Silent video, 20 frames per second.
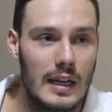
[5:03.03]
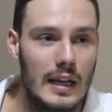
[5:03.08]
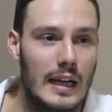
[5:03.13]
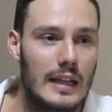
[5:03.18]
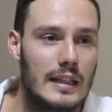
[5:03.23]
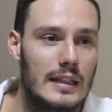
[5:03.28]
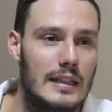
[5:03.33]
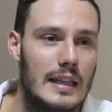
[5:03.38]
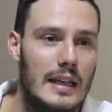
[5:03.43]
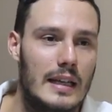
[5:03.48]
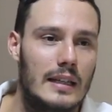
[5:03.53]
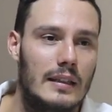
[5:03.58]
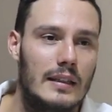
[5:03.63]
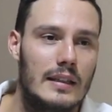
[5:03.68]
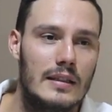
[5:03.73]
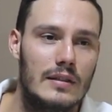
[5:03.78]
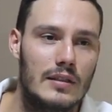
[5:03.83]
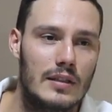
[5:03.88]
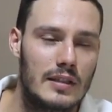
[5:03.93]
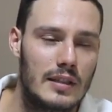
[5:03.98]
And
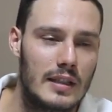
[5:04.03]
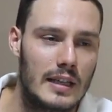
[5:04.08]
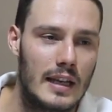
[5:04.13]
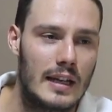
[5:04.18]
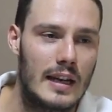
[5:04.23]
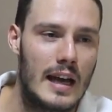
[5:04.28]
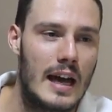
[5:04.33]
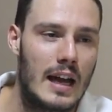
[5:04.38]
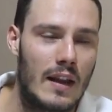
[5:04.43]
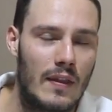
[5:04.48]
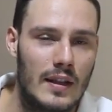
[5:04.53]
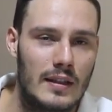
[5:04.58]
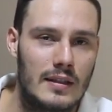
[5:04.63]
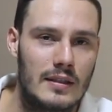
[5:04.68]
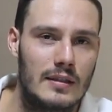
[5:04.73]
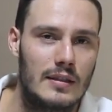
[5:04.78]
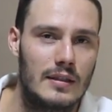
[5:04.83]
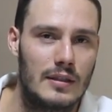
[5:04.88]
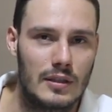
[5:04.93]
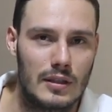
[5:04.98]
secondly, just get out of that
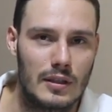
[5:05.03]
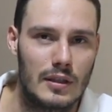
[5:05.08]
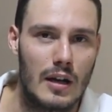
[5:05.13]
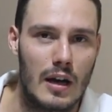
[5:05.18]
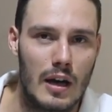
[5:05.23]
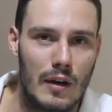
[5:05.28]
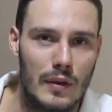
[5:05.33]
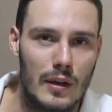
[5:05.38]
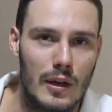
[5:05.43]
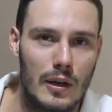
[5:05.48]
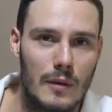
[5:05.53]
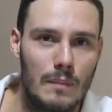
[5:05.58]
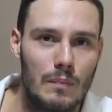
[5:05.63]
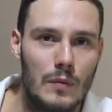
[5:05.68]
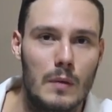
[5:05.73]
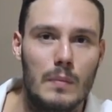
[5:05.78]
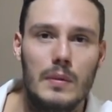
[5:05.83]
scenario.